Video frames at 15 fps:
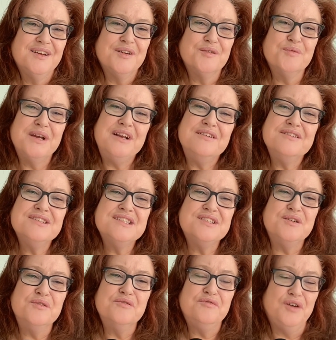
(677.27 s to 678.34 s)
Readers
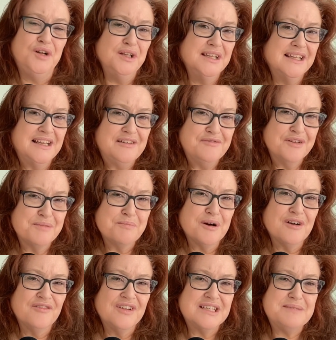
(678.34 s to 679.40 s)
don't fall in love with
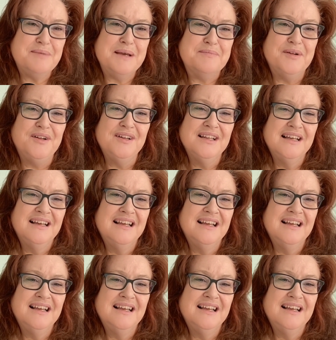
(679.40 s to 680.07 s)
perfect people.